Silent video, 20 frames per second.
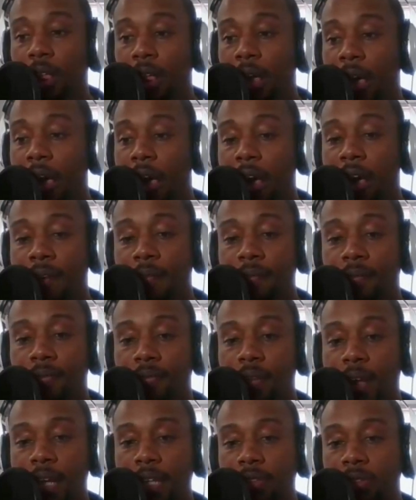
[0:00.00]
have
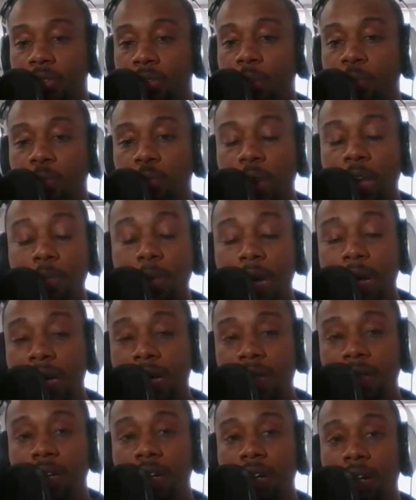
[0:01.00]
stripped away my
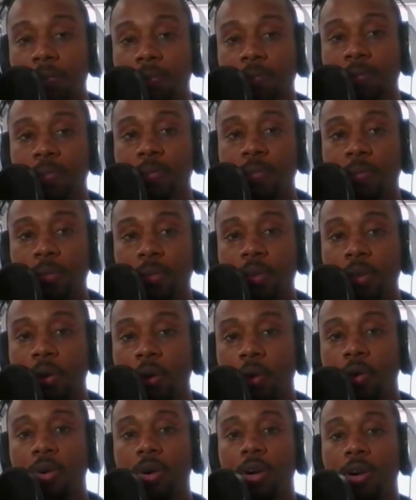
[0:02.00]
income,
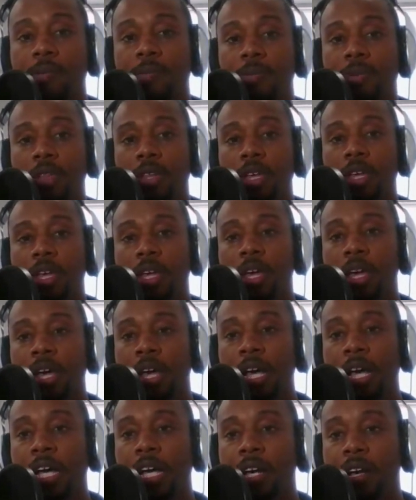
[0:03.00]
or
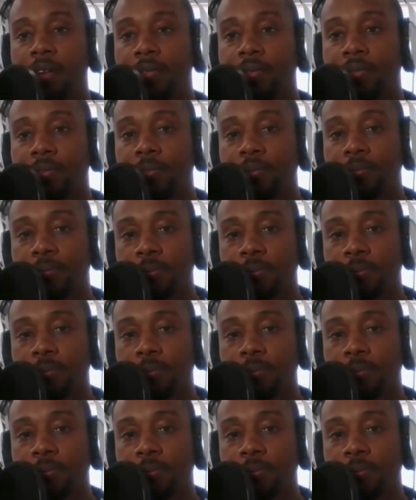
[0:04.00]
have